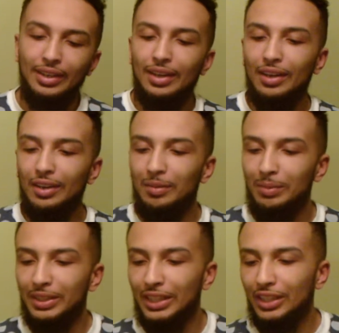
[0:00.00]

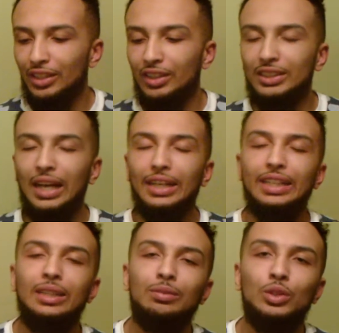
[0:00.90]
And then there's
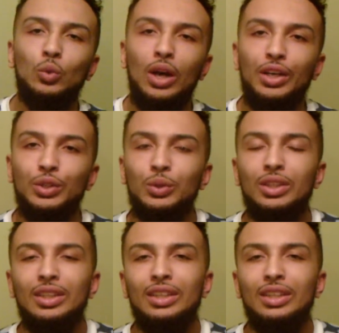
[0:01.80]
Hakeem Dawodu.